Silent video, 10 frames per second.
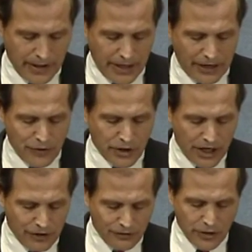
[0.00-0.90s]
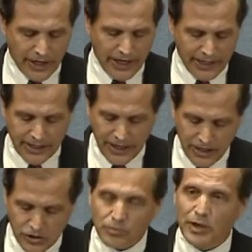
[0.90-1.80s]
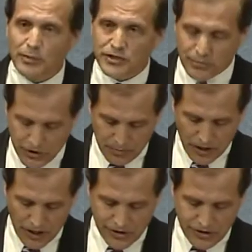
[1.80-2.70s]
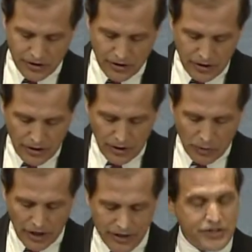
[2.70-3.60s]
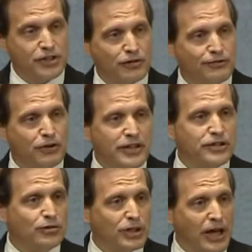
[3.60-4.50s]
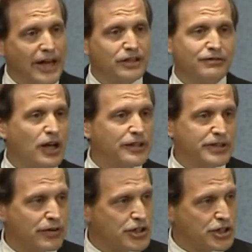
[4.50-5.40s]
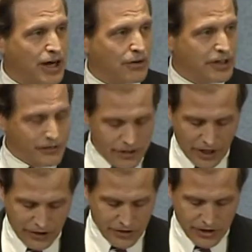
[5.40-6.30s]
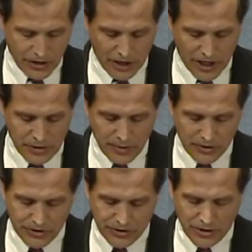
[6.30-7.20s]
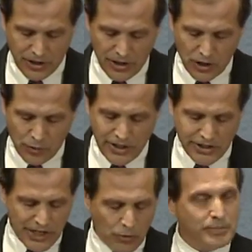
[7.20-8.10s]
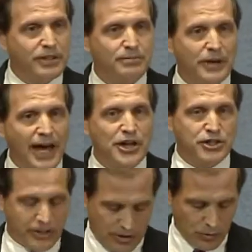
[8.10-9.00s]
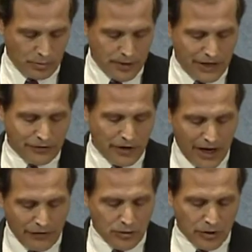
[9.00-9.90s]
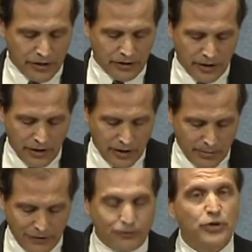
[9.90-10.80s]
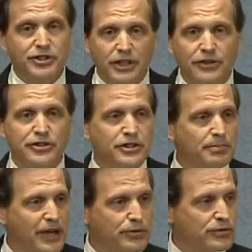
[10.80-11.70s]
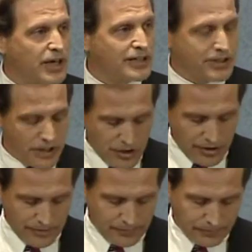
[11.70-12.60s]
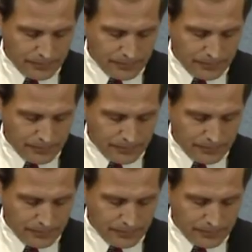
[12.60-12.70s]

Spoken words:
And if you can't afford it at any age, what was the response? Well, it's an affront to rely on the voluntary charity of the doctors and the hospitals. We instead will be compassionate, and we'll pay for everyone by forcing others to pay through taxation.